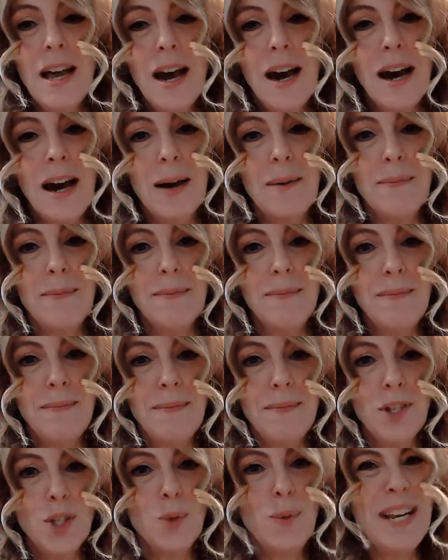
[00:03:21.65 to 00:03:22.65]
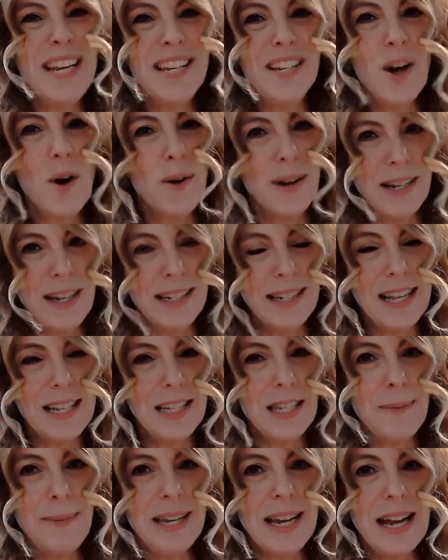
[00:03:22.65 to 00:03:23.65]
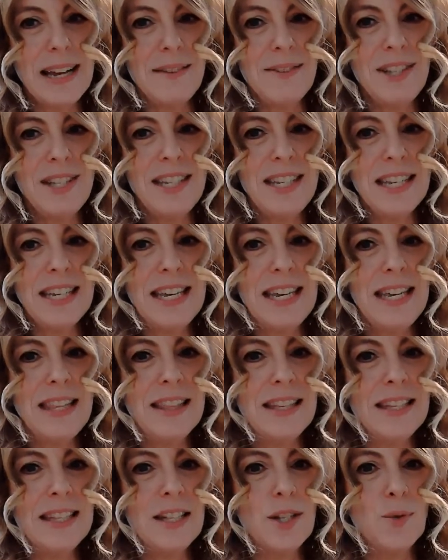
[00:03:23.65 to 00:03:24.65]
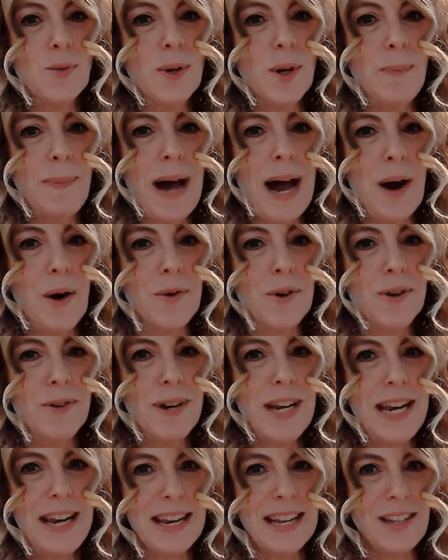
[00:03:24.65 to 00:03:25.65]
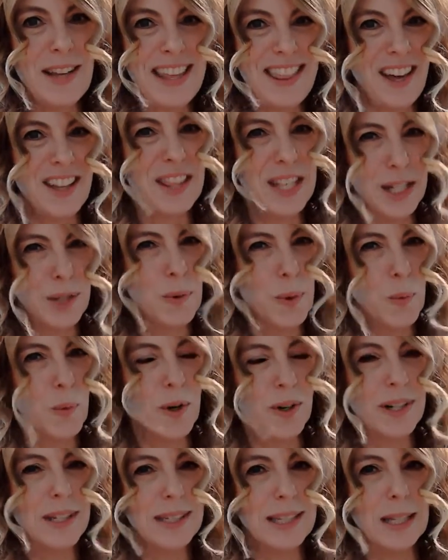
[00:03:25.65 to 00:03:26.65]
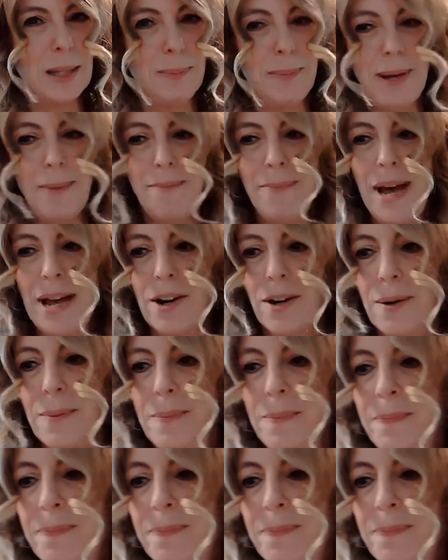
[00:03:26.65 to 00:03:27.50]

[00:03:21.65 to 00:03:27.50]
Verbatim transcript: Um, sweetened coconut tends to be kind of sticky. This is real powdery, and I thought this would work a little bit better.